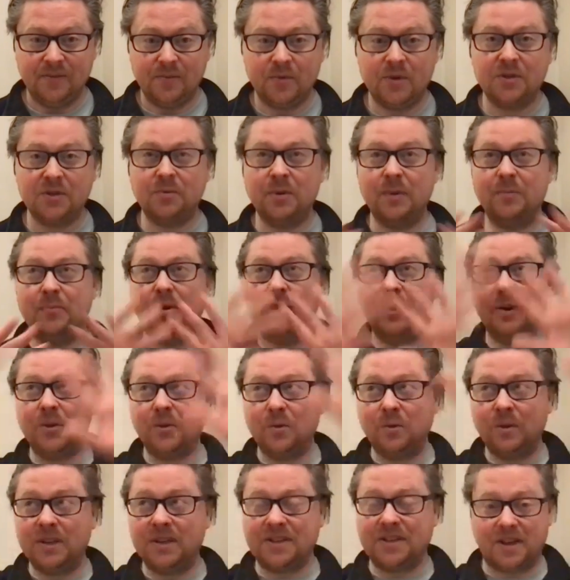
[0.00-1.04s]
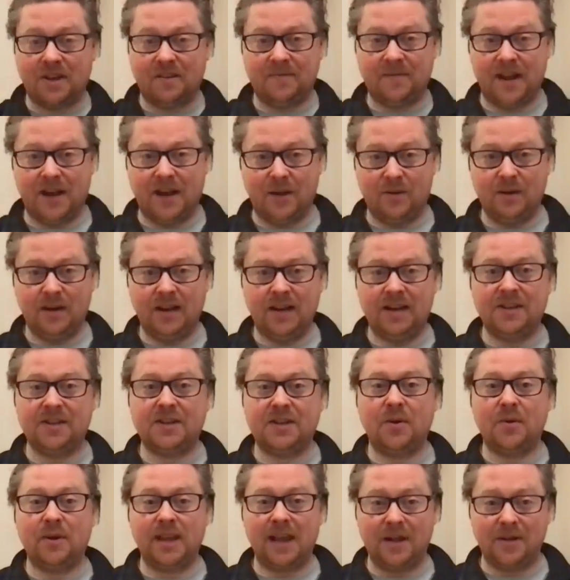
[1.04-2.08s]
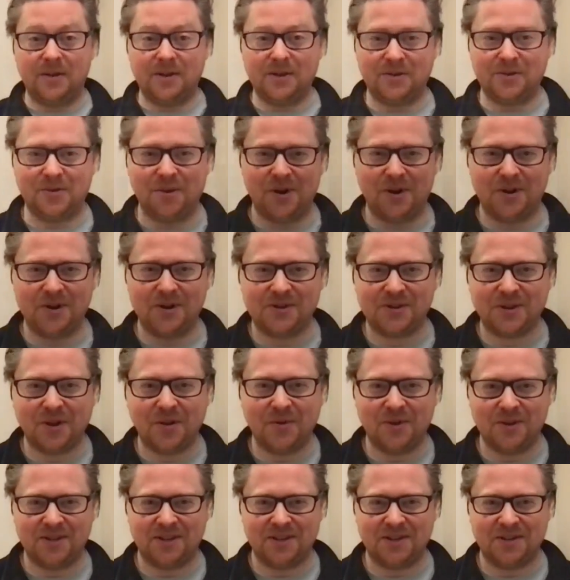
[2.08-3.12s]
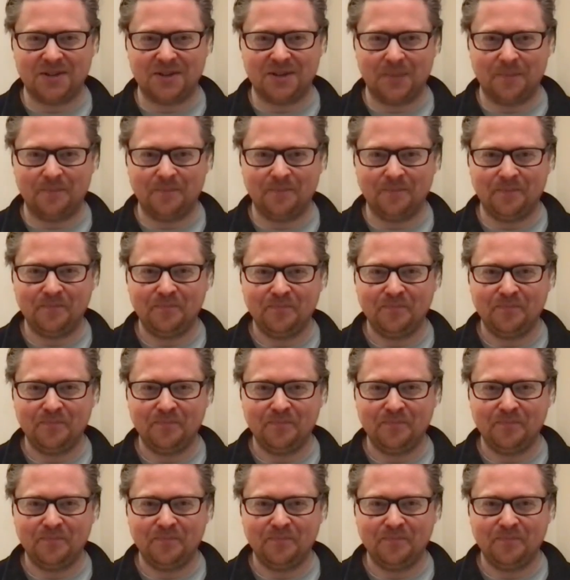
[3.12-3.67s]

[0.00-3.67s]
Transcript: because we're putting all this stuff out and it's going out into our solar system.